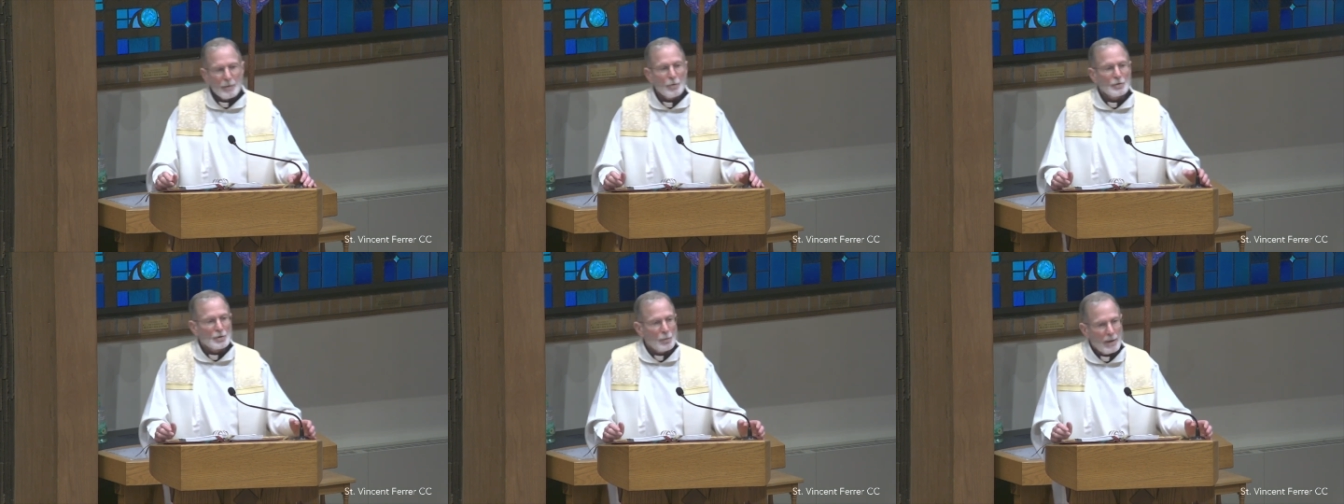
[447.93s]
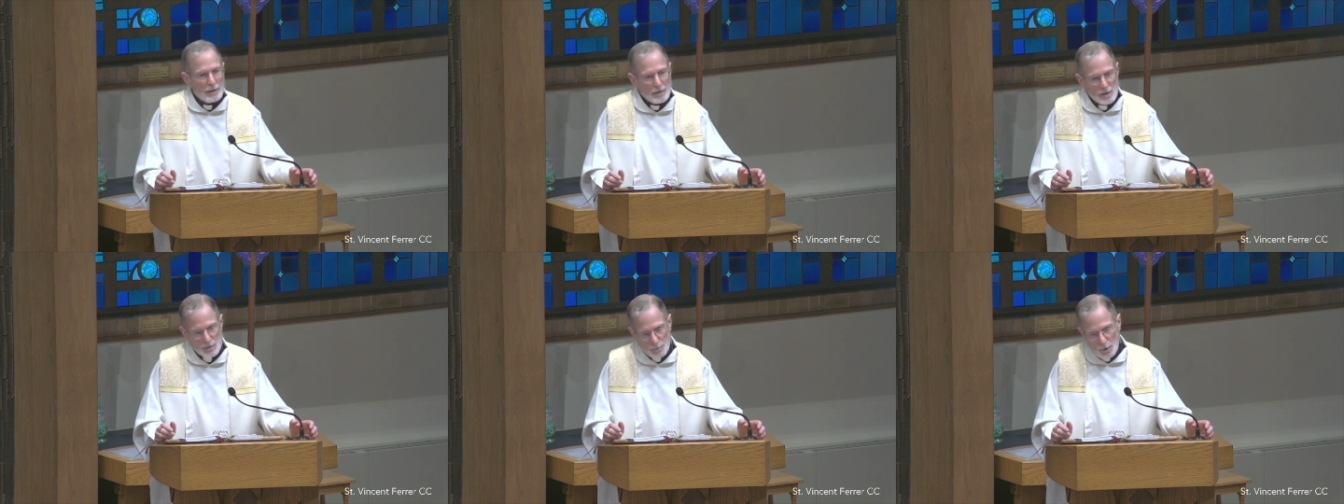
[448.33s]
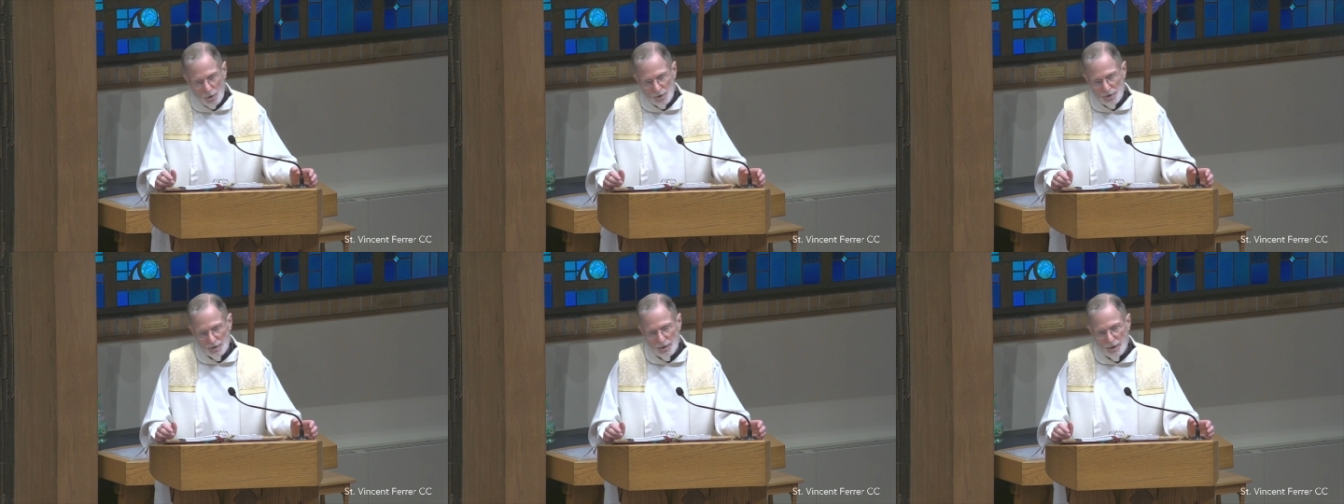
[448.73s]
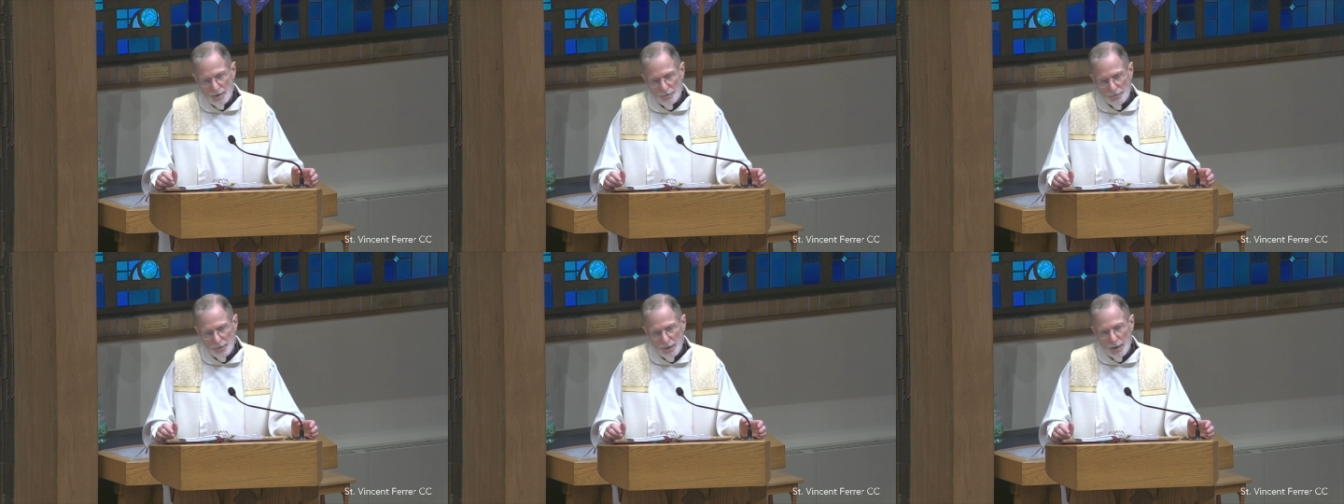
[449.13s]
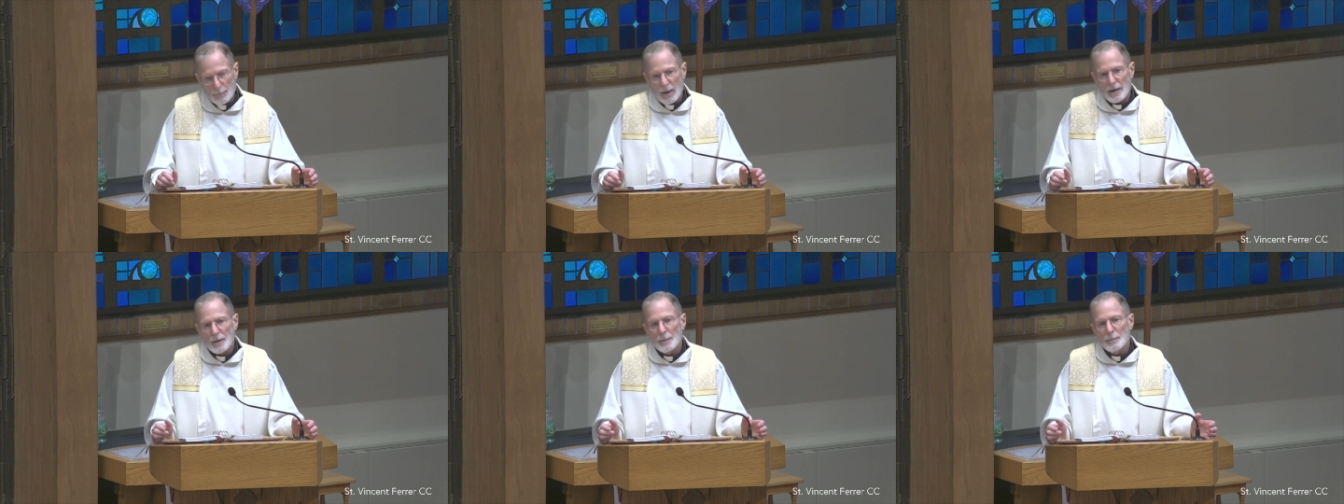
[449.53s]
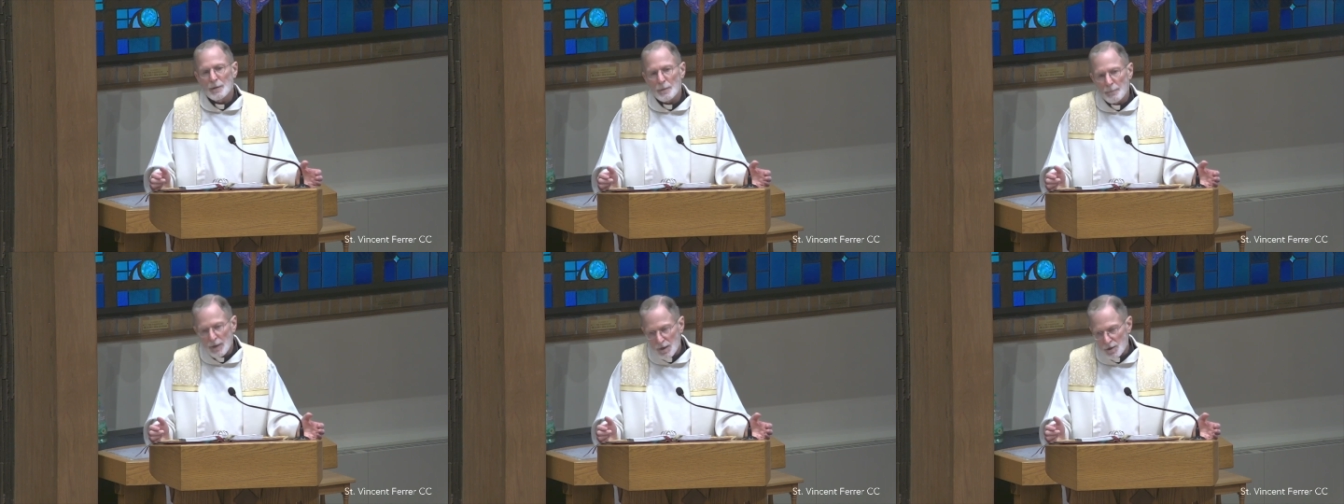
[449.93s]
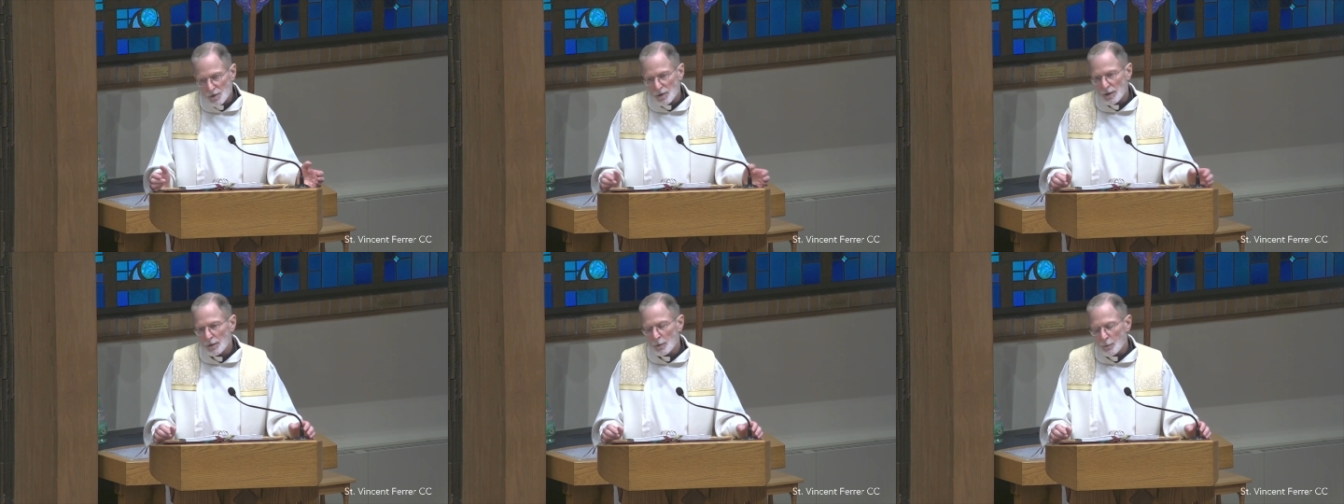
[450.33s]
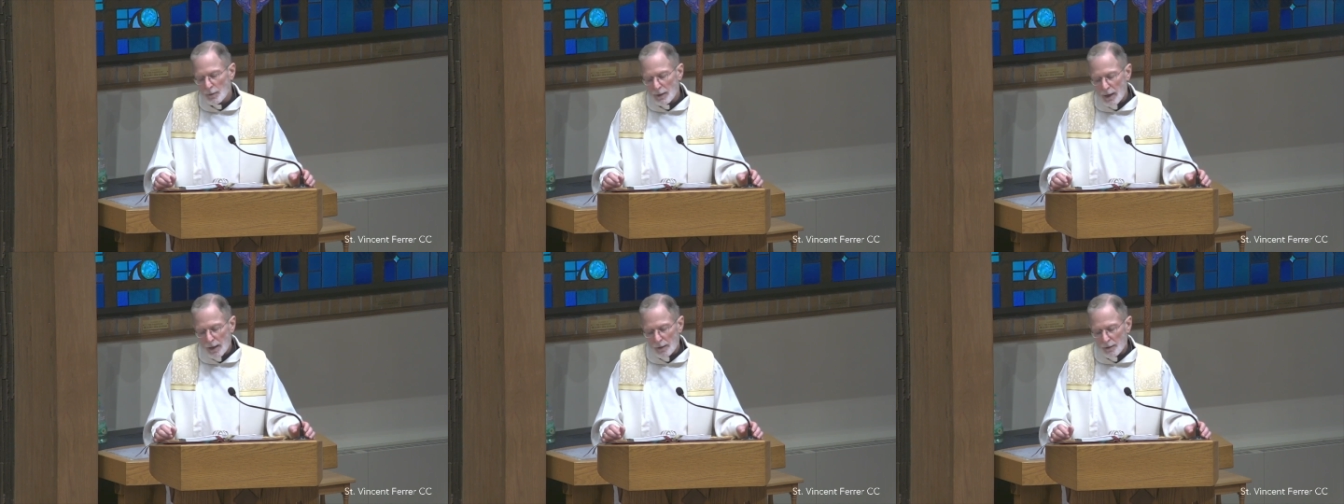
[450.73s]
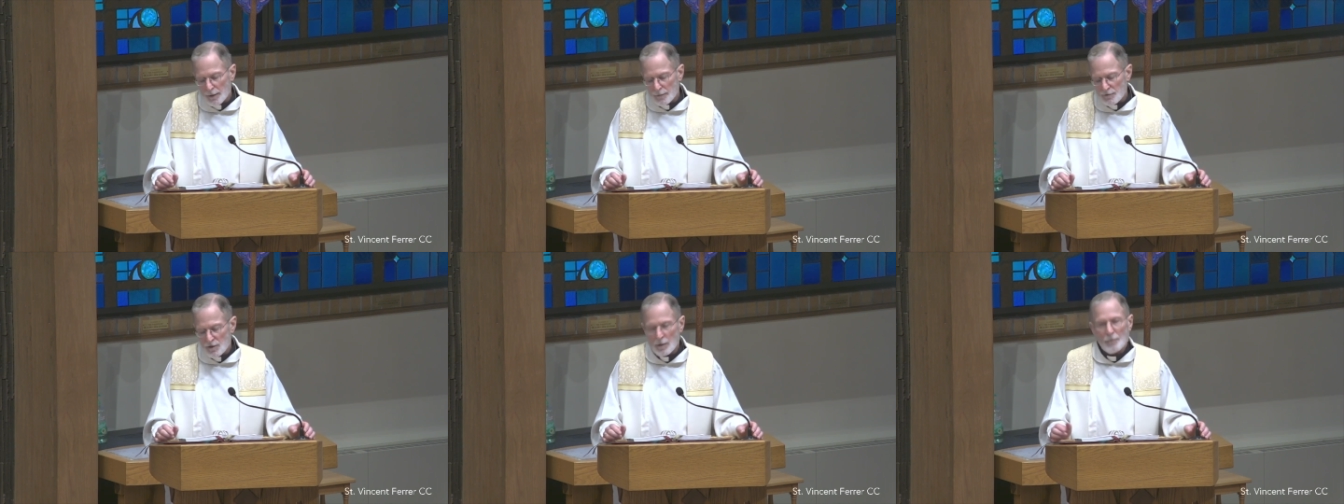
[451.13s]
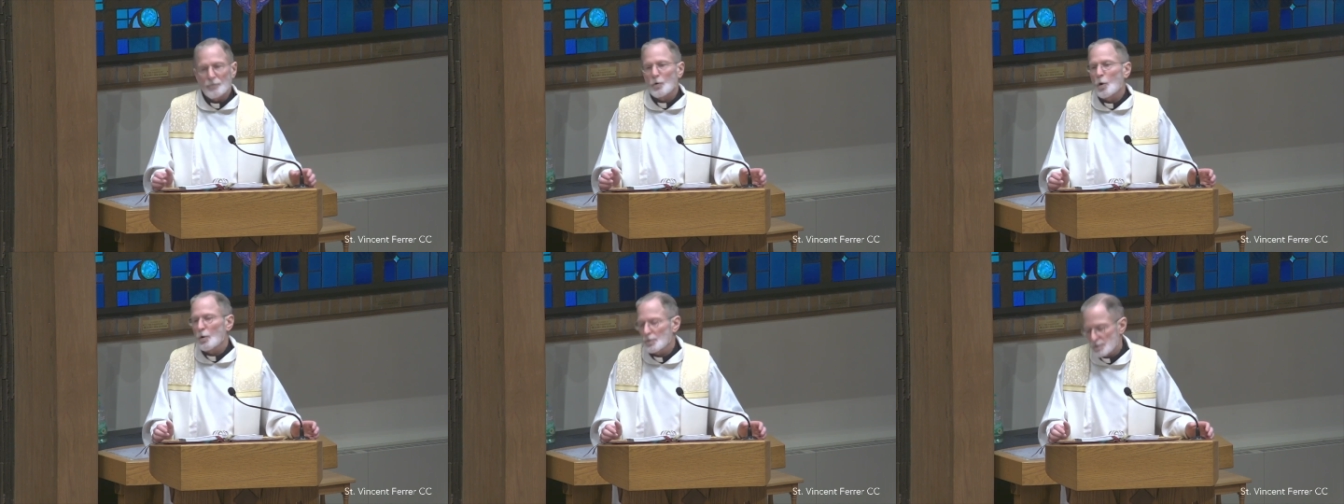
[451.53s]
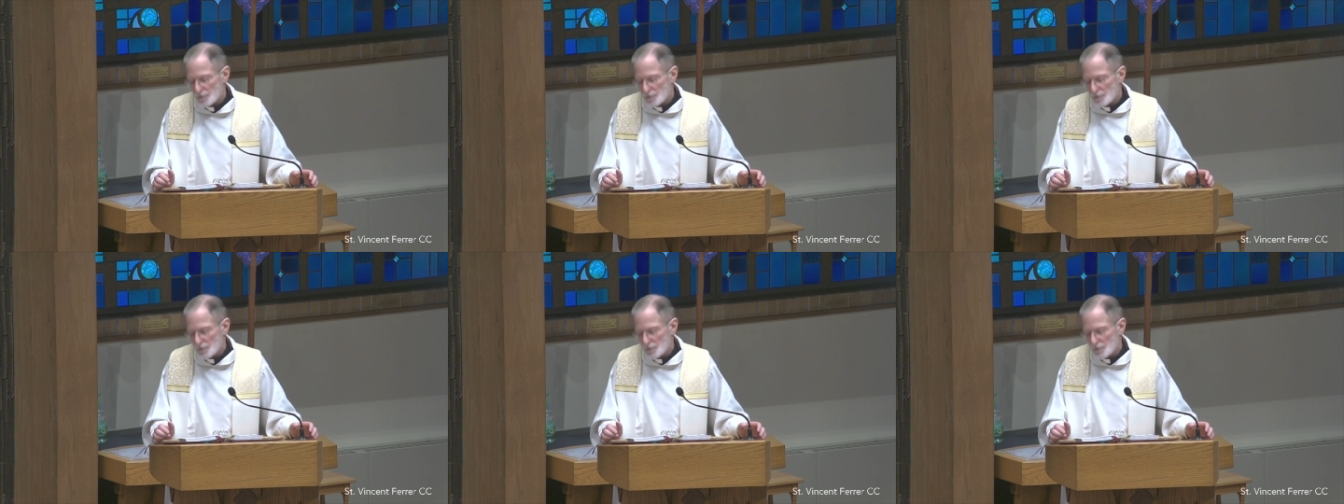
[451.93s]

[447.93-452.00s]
Don't sweat the small stuff. Am I diminishing the reality of sin? Of